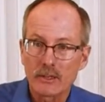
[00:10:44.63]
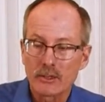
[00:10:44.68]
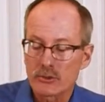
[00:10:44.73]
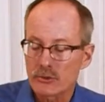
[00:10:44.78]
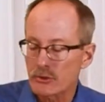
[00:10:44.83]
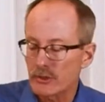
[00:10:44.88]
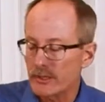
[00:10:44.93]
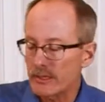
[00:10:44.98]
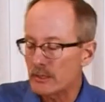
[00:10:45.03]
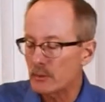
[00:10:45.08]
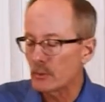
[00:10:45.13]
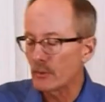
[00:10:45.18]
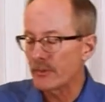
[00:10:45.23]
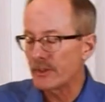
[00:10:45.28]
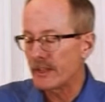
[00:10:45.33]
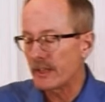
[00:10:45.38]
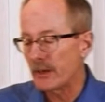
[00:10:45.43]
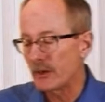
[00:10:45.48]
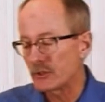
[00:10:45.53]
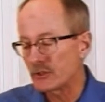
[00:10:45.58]
should equal
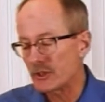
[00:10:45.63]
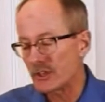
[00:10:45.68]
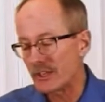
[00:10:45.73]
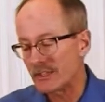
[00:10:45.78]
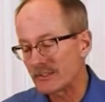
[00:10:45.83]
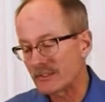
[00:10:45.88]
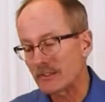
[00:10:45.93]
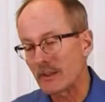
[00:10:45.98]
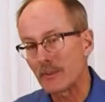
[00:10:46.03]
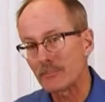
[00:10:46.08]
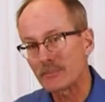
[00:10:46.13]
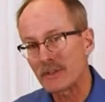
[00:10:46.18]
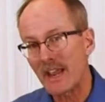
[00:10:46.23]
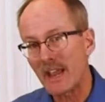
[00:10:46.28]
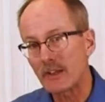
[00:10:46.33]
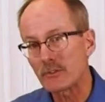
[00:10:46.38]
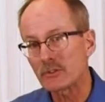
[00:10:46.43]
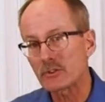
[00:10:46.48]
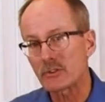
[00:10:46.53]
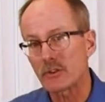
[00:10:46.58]
the energy at some
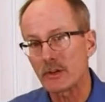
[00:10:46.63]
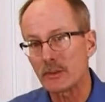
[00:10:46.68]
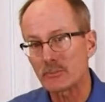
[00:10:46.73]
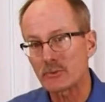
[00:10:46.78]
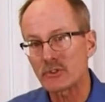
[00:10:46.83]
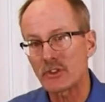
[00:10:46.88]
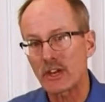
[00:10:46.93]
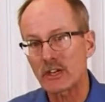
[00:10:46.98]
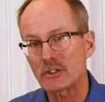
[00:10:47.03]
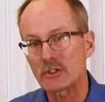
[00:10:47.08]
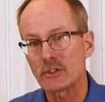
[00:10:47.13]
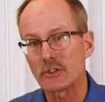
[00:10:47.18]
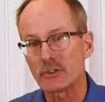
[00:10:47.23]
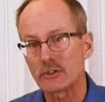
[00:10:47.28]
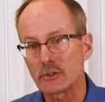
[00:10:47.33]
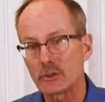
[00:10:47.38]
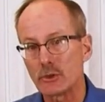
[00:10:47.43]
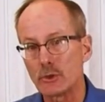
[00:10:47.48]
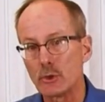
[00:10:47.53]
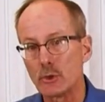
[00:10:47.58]
downstream section
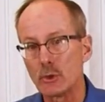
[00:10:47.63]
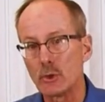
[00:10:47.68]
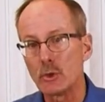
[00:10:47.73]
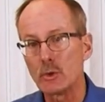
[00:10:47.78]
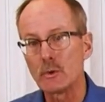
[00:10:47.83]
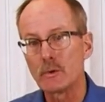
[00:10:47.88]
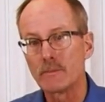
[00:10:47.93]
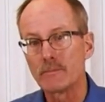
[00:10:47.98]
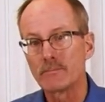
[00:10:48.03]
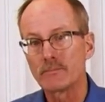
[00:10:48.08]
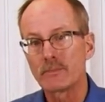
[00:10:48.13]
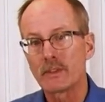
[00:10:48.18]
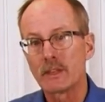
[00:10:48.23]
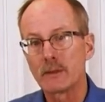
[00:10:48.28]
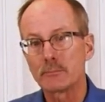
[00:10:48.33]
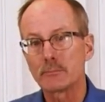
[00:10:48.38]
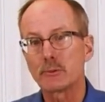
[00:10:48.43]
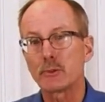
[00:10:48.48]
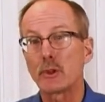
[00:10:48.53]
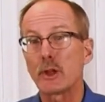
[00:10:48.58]
2
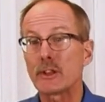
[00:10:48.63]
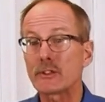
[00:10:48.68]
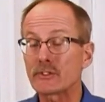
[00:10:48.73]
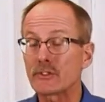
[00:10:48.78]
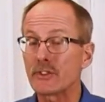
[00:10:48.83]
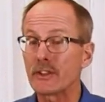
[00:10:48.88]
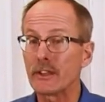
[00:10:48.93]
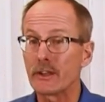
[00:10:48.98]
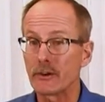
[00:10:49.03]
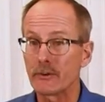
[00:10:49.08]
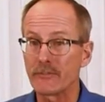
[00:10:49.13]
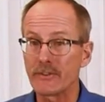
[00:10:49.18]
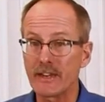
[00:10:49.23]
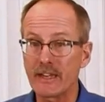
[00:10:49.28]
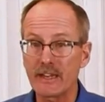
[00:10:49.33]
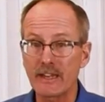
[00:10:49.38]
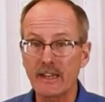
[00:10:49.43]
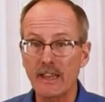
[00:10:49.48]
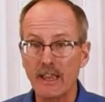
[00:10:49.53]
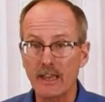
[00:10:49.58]
plus the
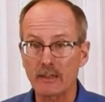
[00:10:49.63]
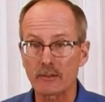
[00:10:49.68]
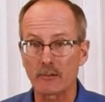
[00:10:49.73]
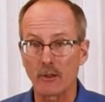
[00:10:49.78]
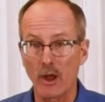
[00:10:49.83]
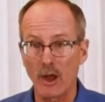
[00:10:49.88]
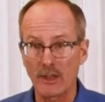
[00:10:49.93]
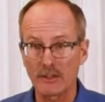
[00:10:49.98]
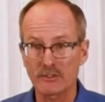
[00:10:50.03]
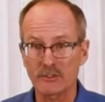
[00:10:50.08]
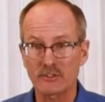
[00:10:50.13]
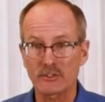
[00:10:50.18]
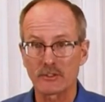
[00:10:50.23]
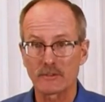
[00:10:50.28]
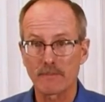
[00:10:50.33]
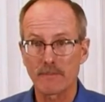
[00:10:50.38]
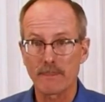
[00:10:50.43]
intervening head loss.